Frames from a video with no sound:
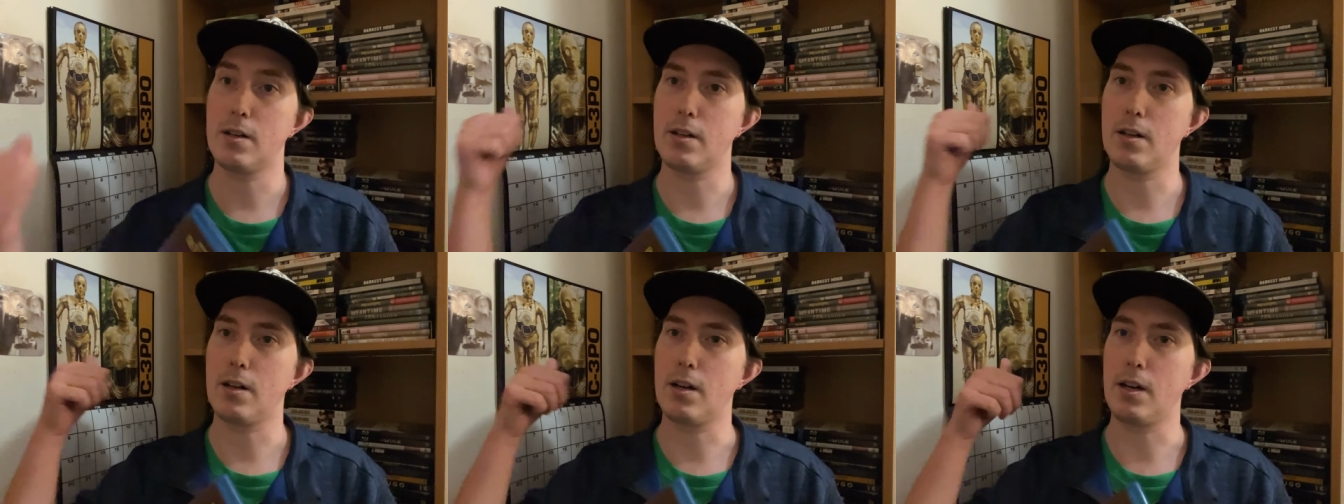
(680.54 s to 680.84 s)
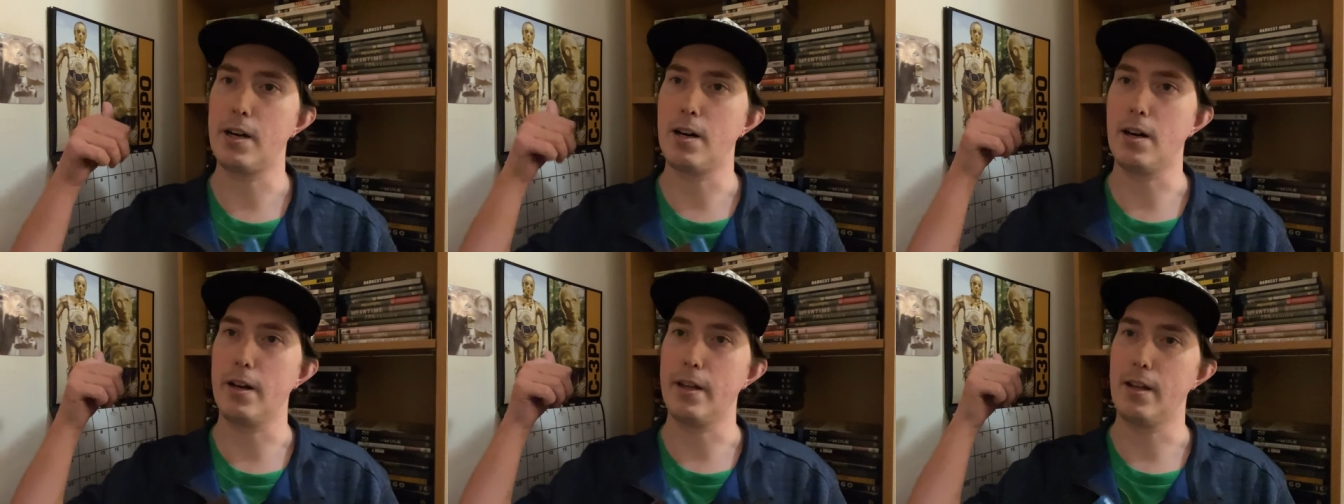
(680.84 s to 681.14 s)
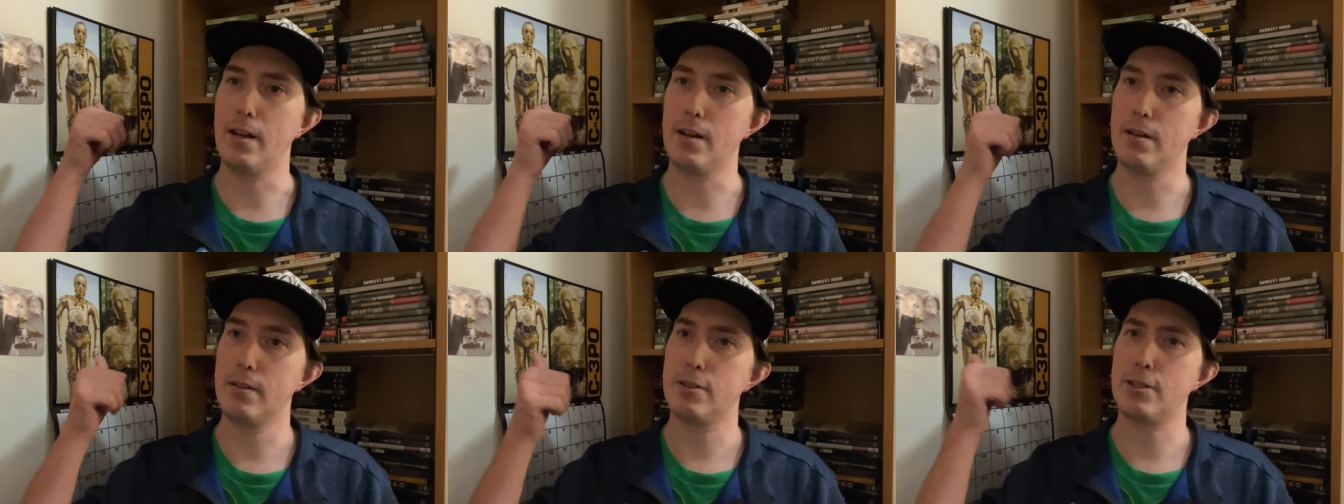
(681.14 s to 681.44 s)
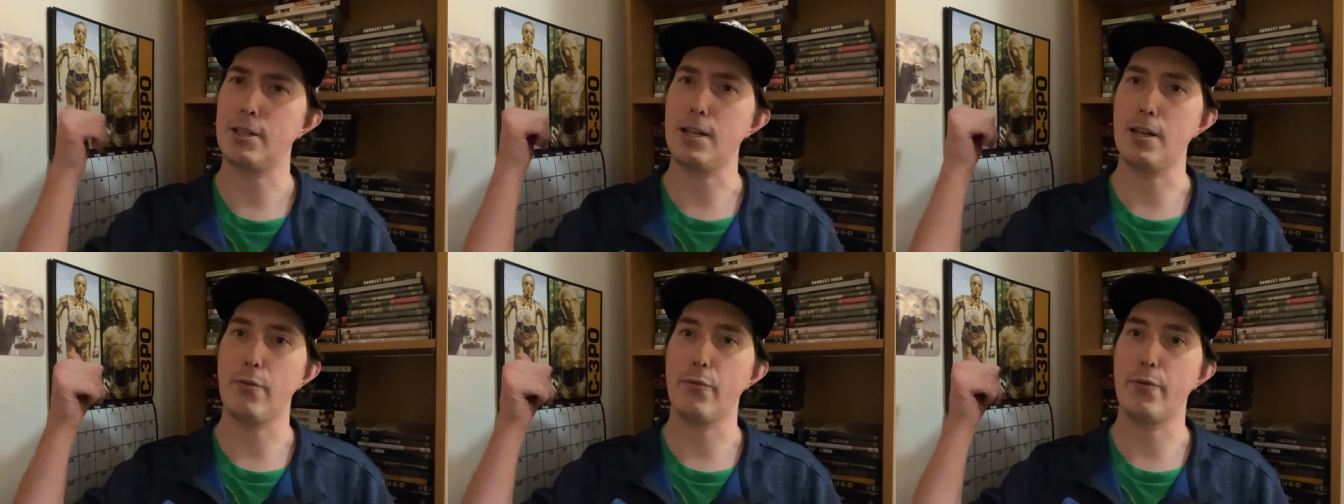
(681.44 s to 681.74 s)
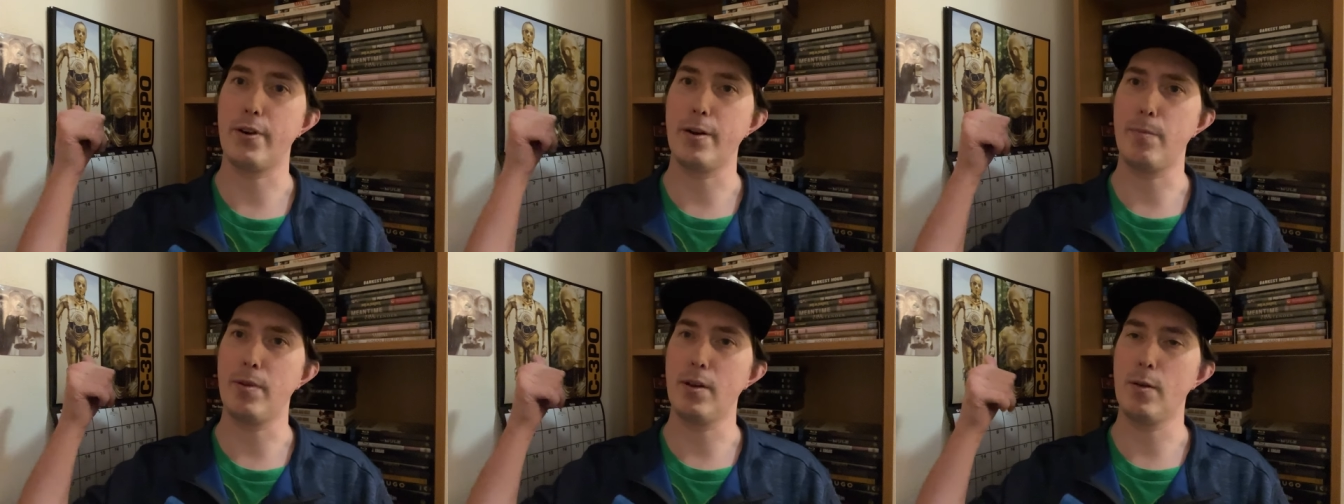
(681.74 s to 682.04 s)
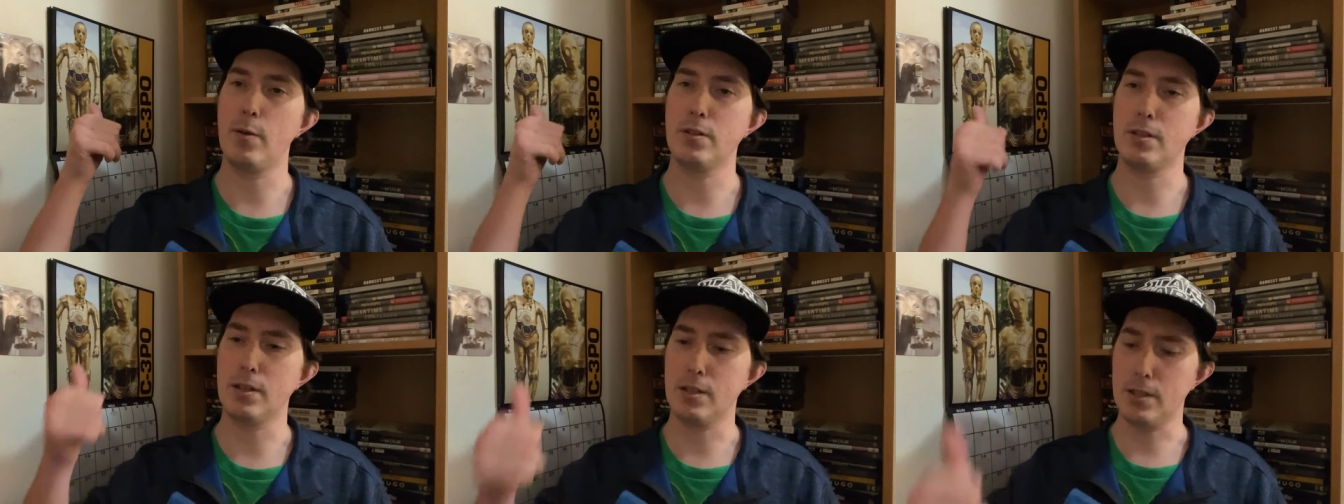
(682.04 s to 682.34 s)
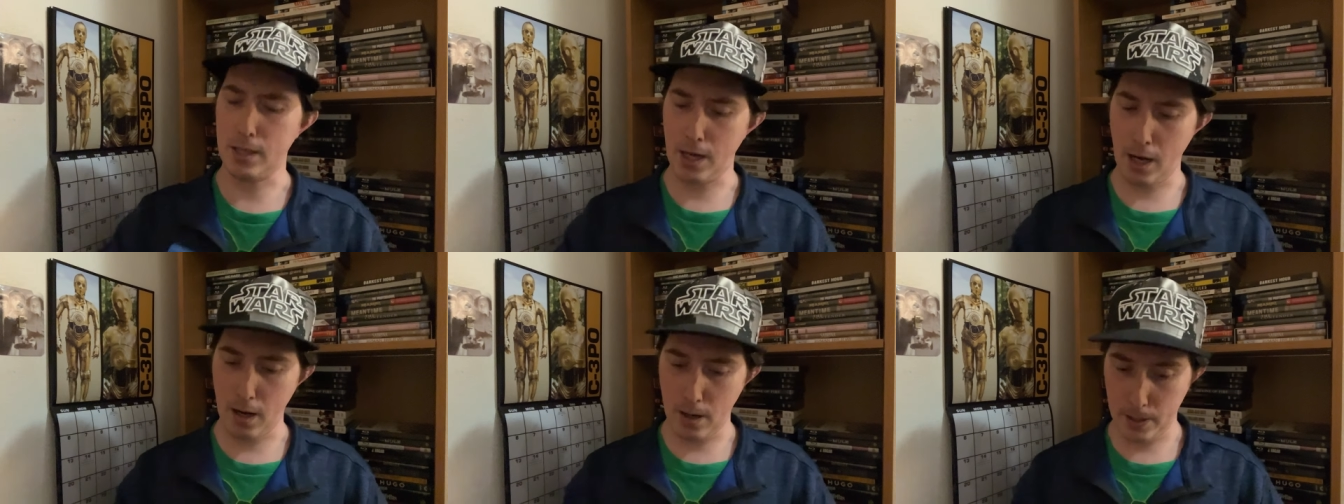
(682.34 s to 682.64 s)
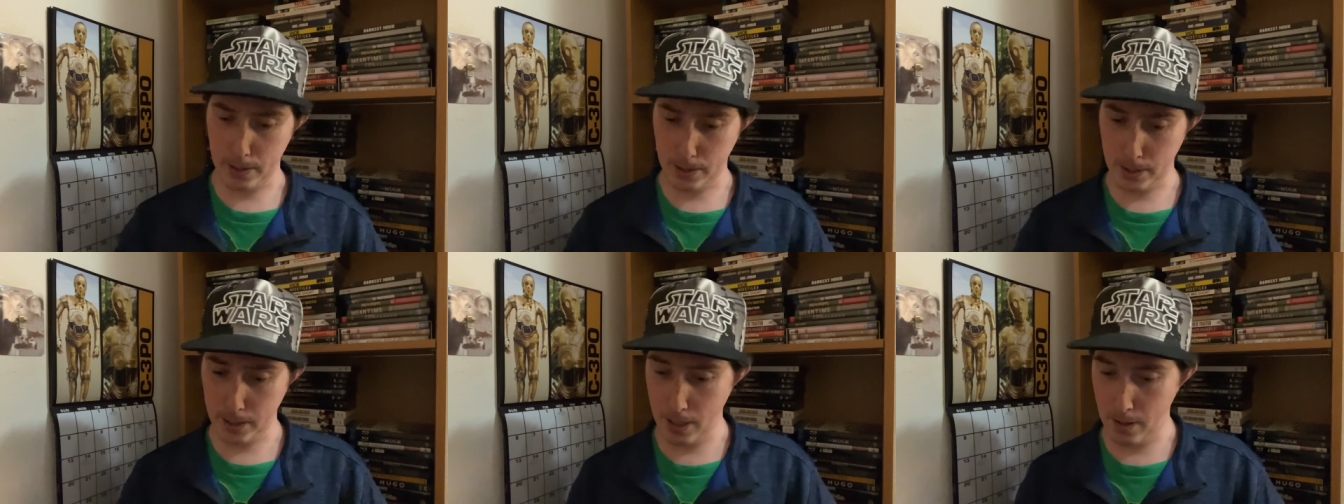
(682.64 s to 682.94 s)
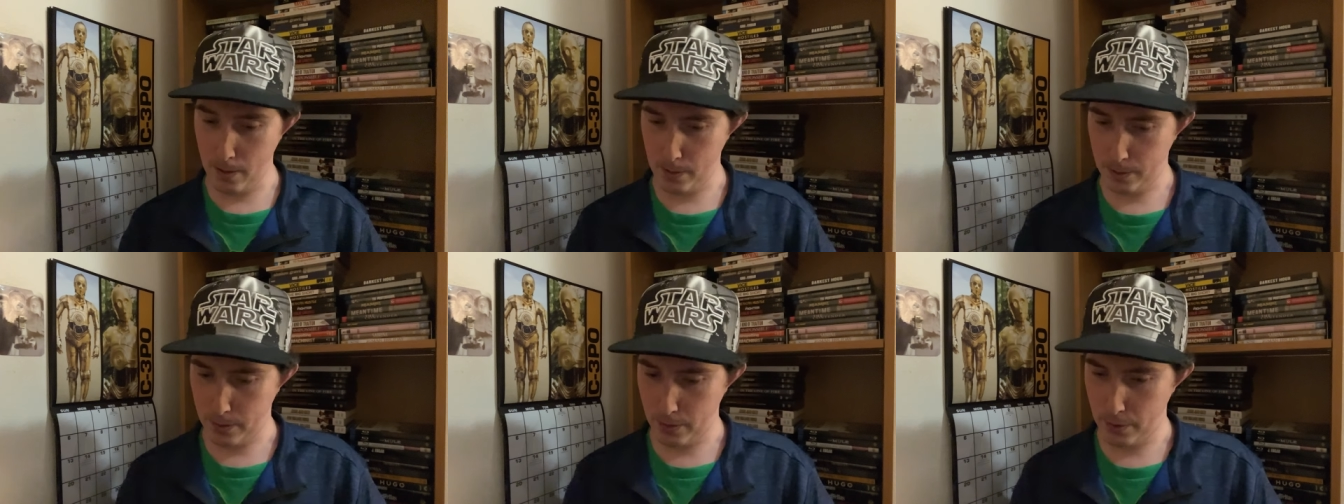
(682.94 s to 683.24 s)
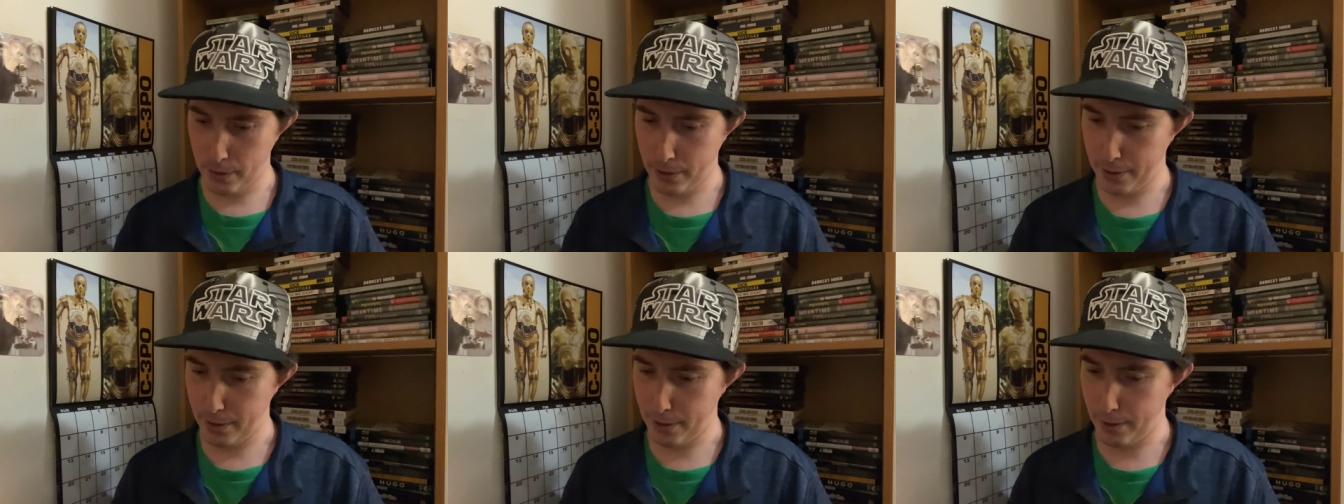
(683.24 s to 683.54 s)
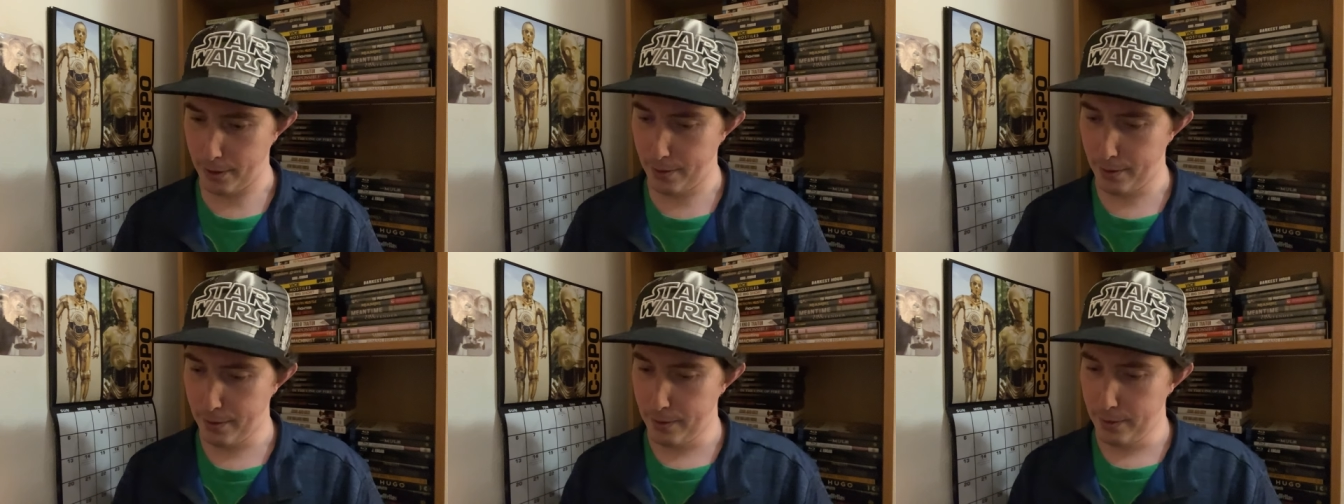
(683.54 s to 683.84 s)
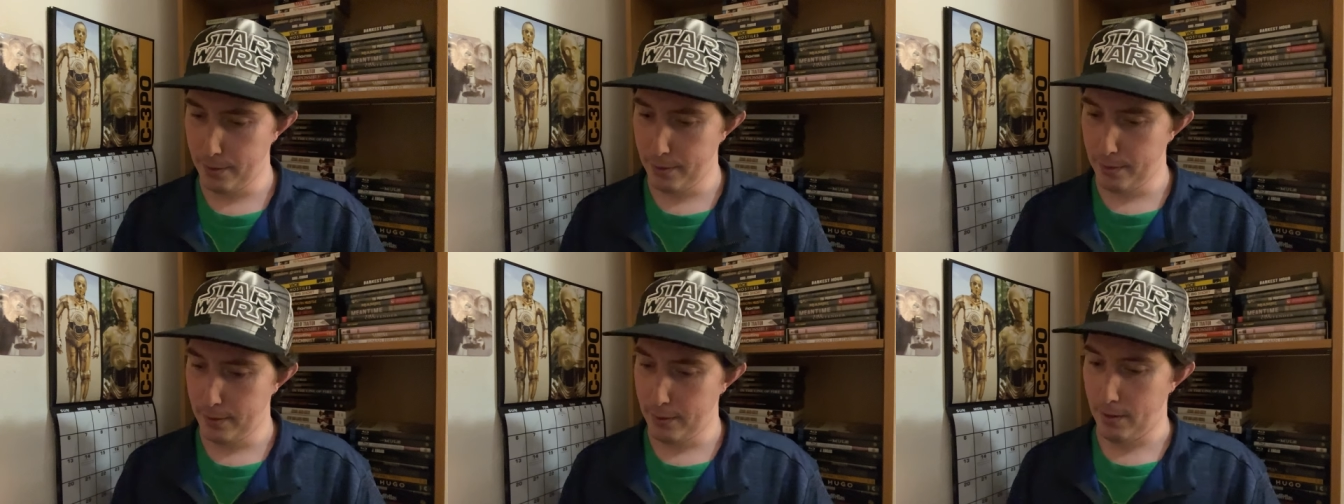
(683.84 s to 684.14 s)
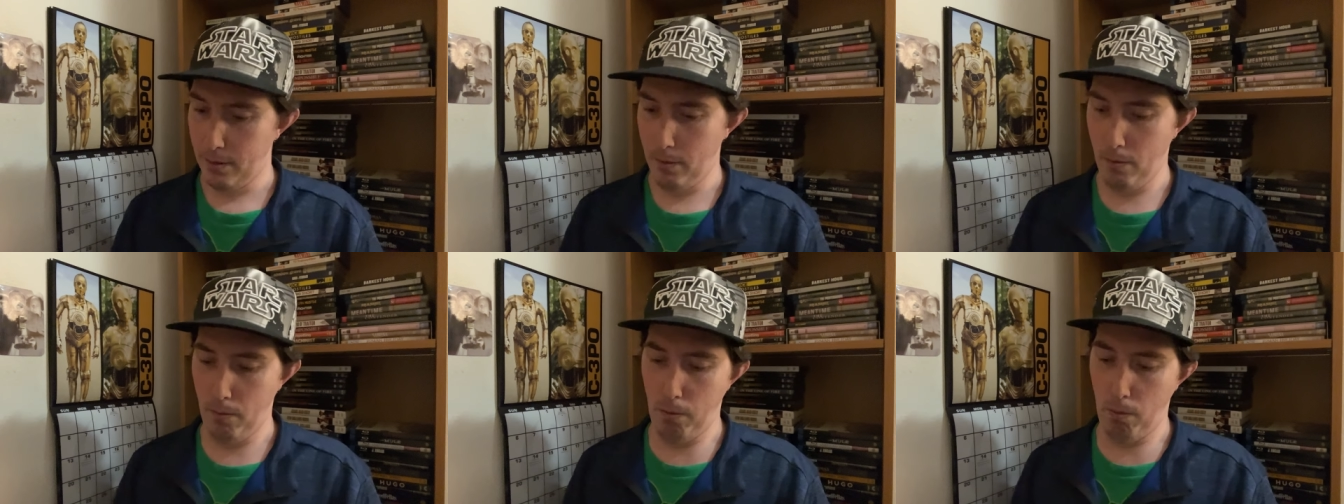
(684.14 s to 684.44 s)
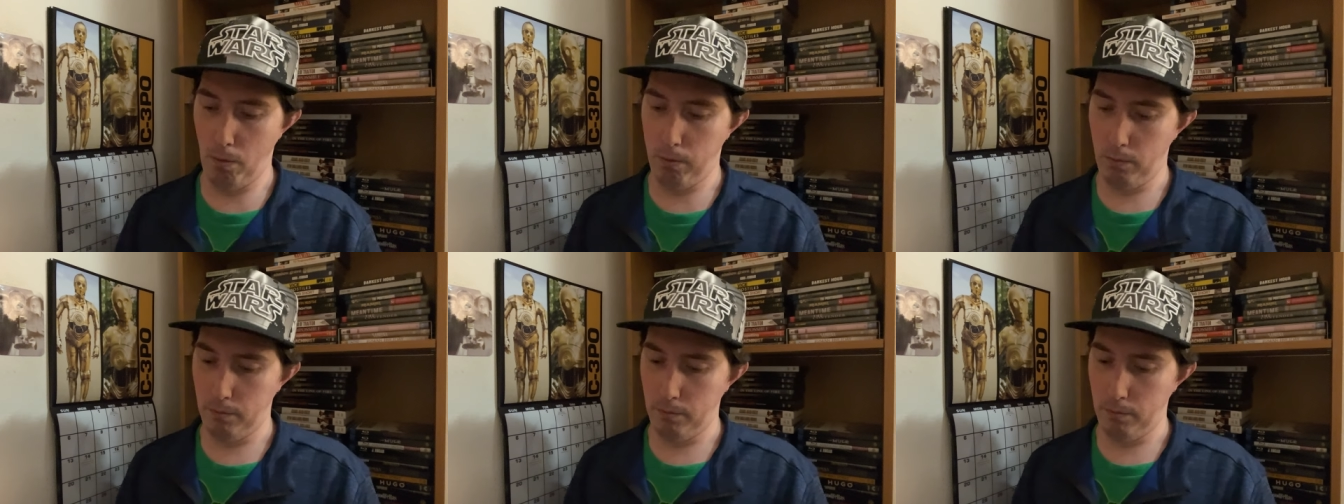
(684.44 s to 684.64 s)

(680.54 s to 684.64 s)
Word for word: clearly uh, C-3PO is the scariest character in uh,